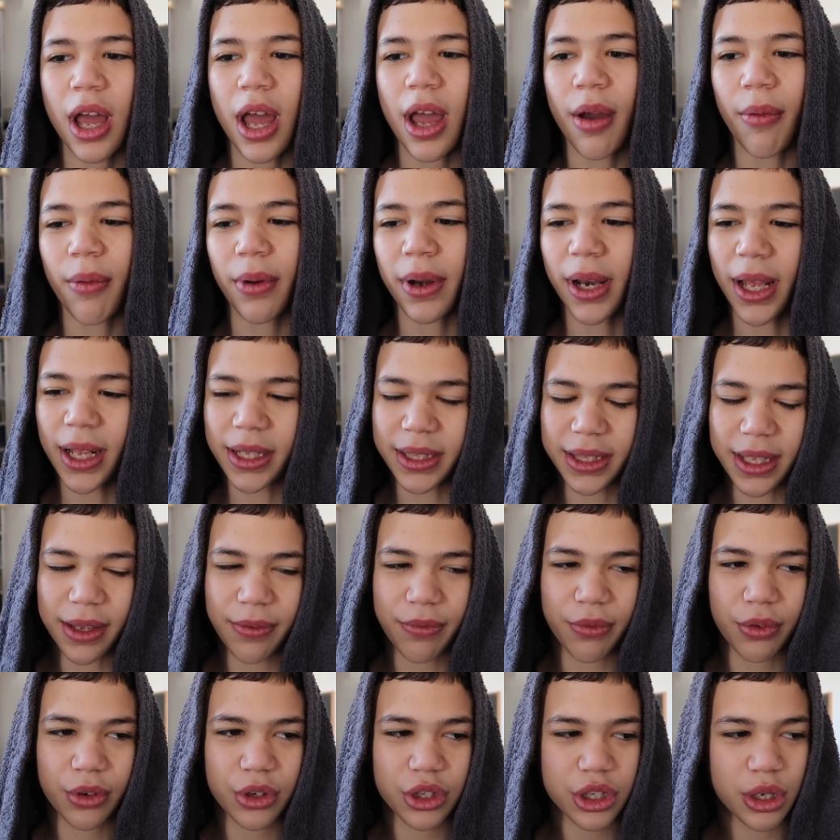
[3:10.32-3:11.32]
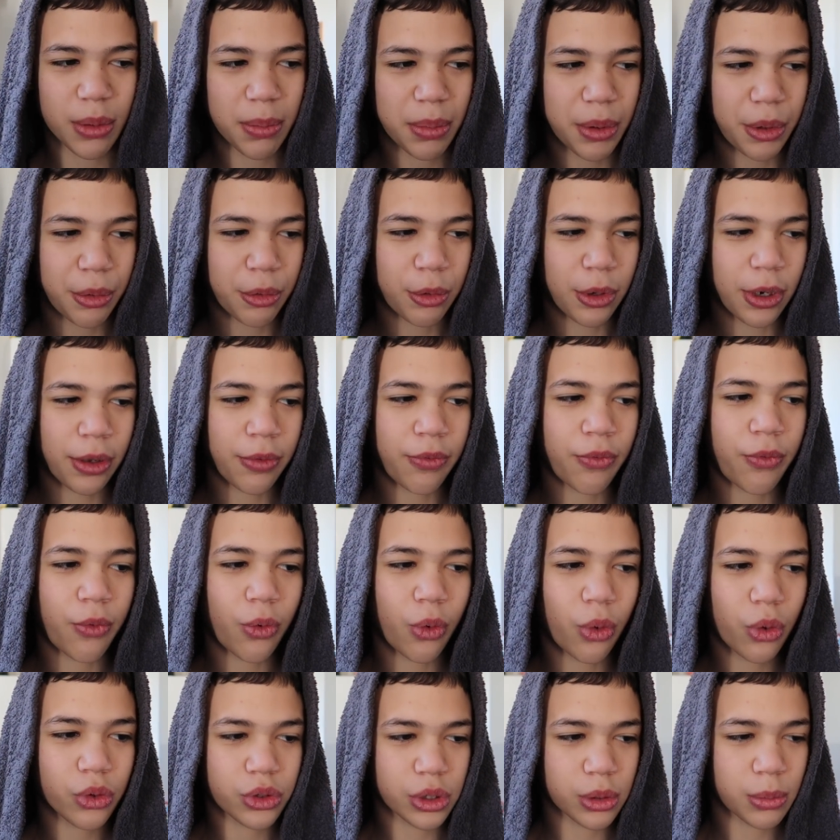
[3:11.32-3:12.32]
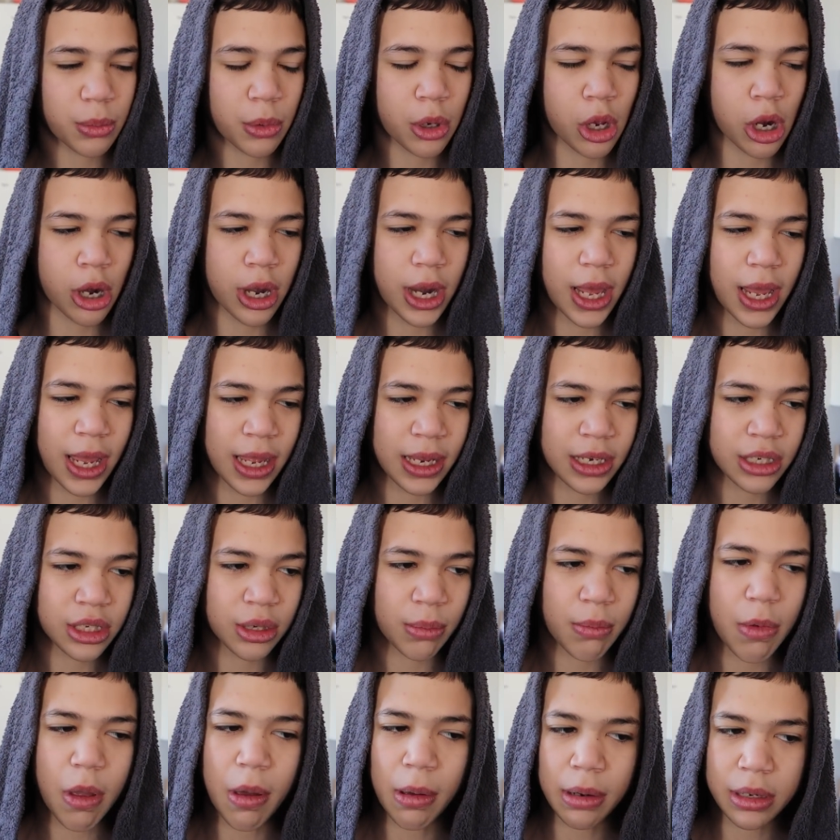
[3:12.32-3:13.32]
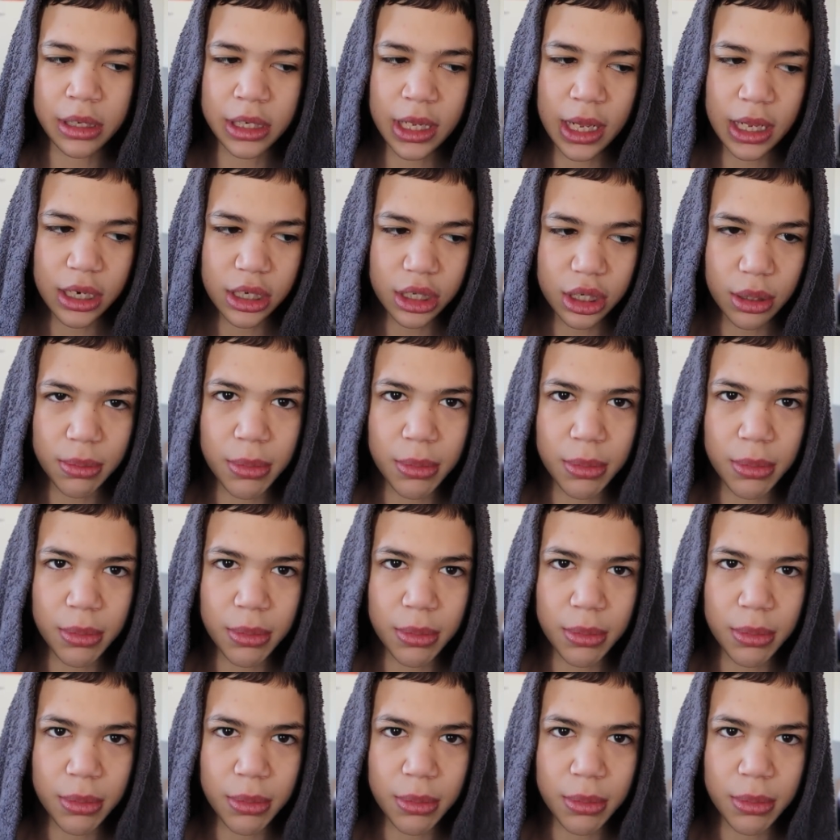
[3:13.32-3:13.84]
Everyone had different. Some people had 4, some people had 8, some people had 10.